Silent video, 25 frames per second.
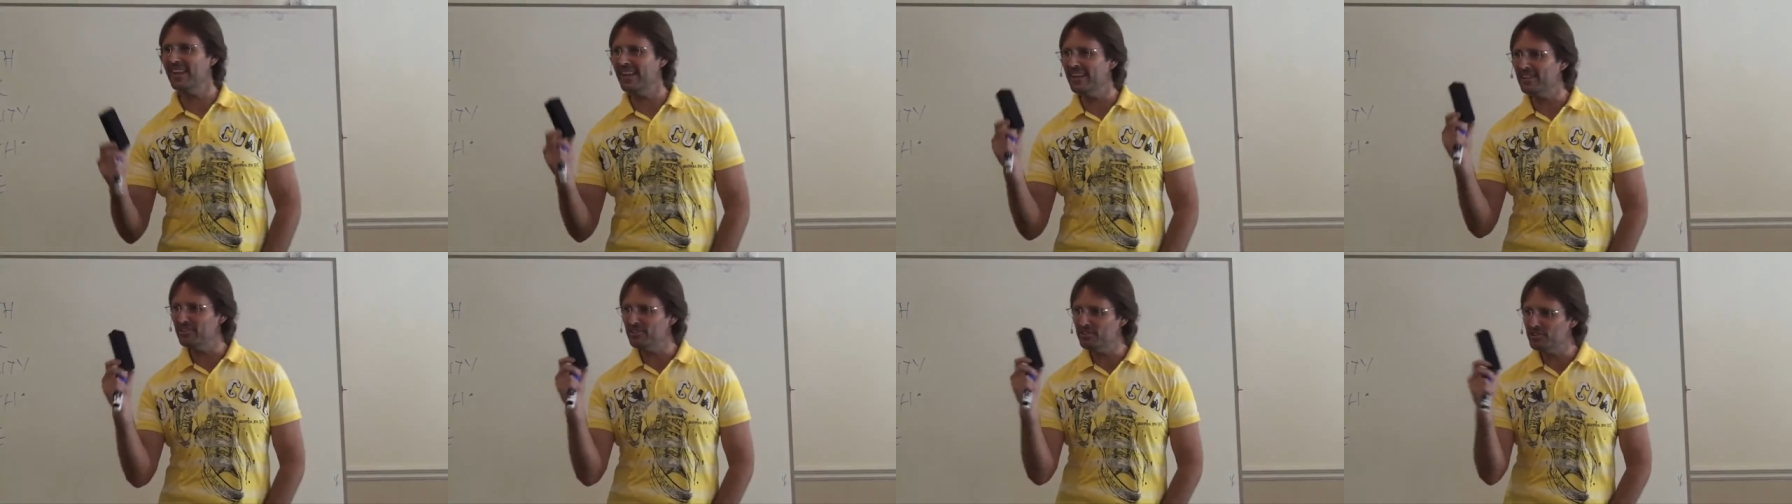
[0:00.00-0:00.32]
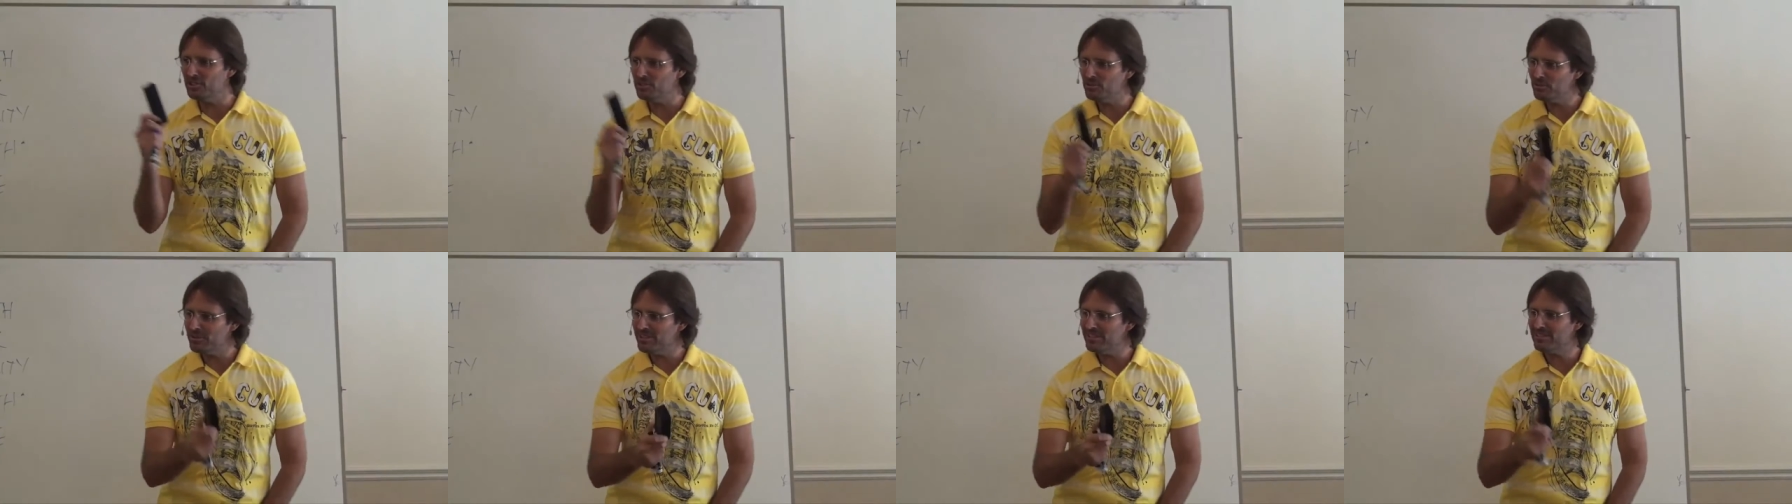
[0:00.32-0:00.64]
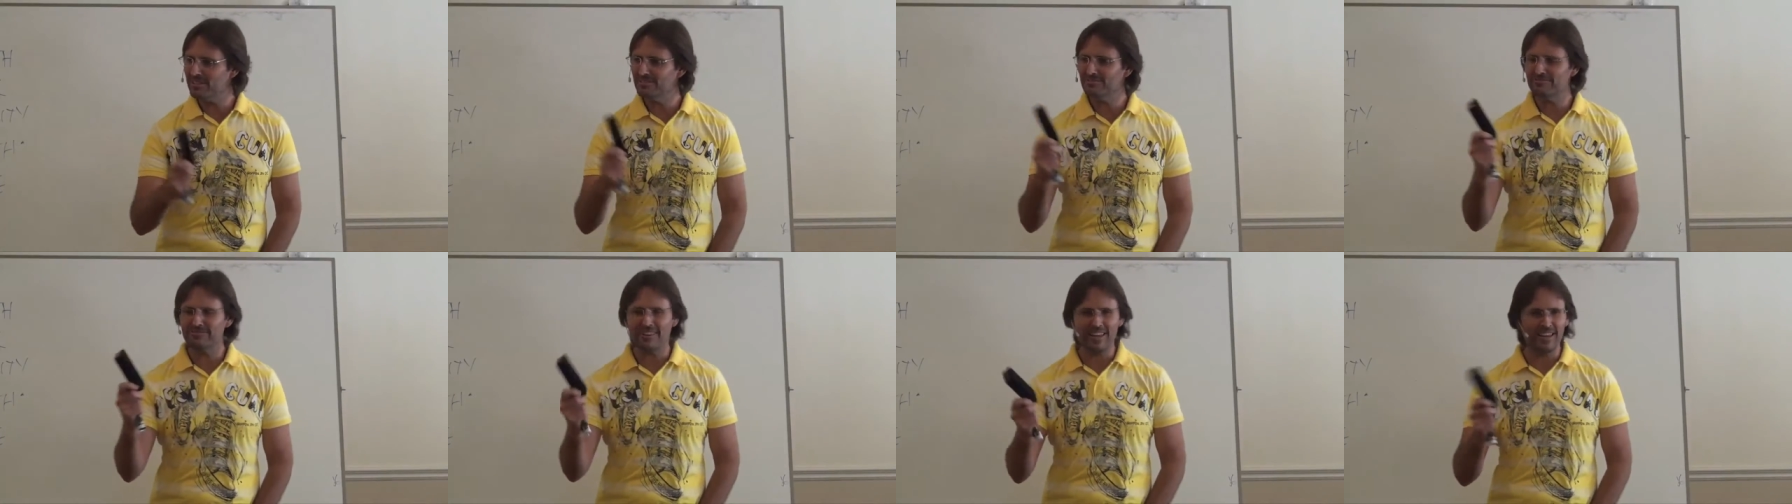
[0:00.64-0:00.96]
they knew in
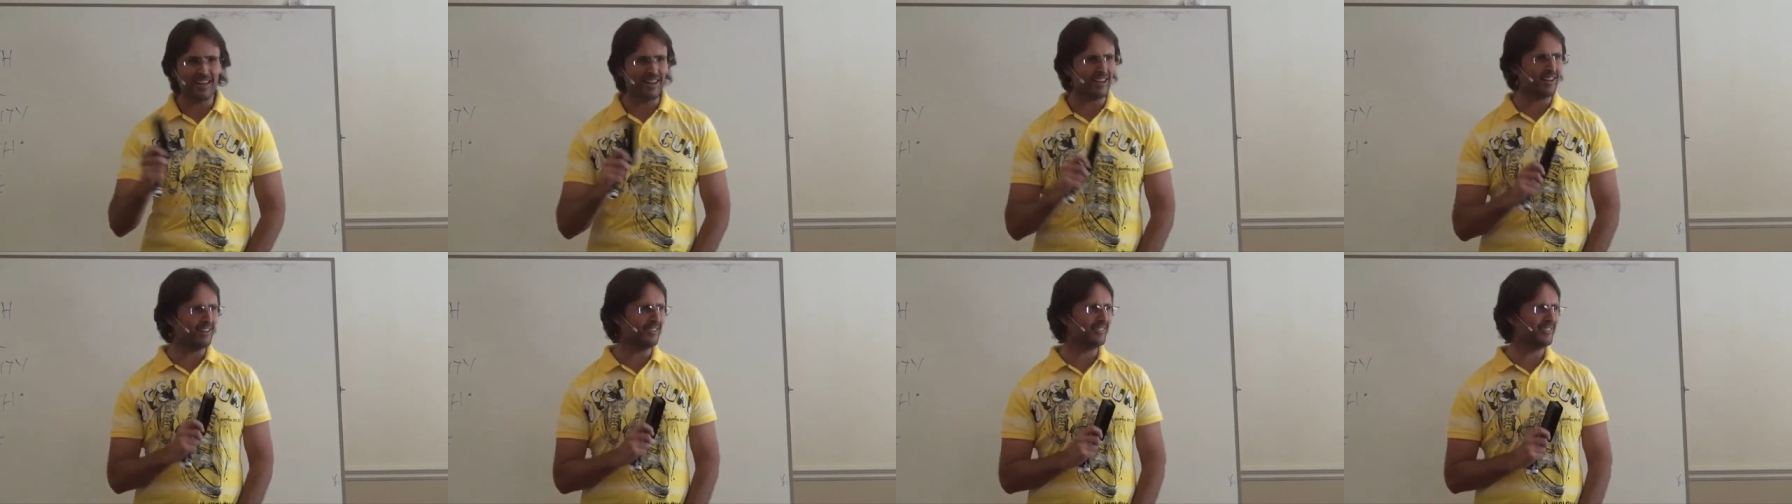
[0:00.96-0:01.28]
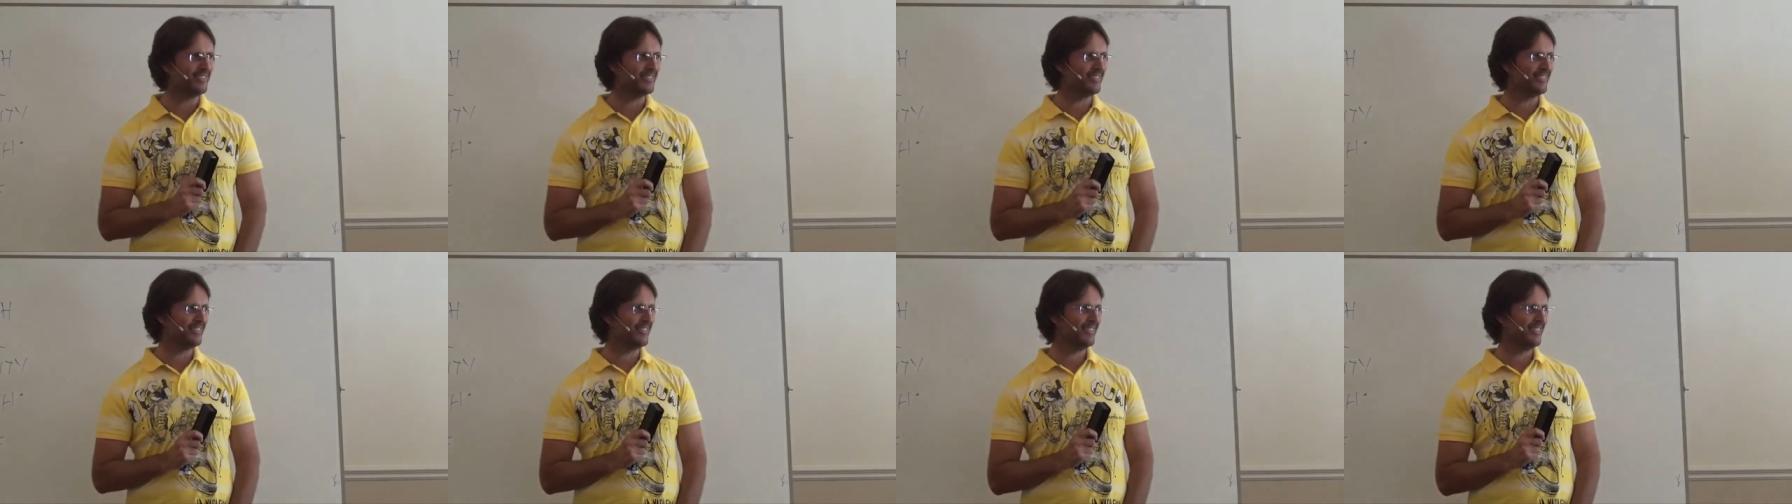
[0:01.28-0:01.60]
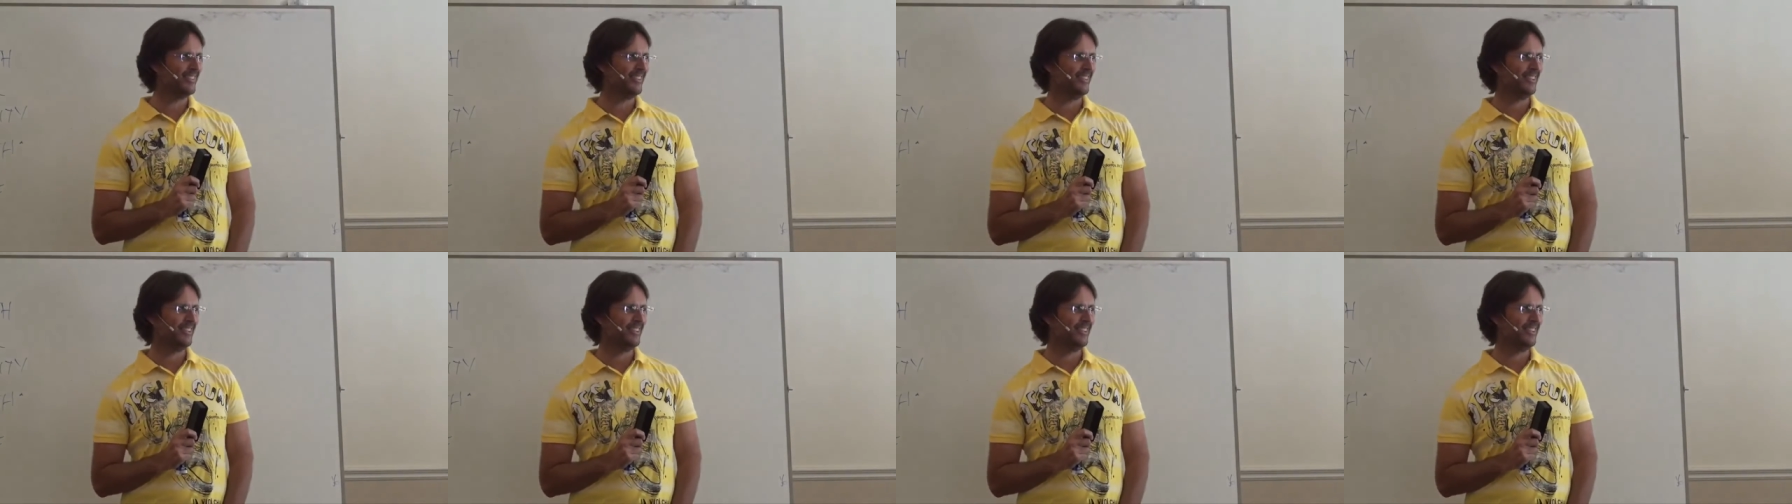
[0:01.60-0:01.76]
advance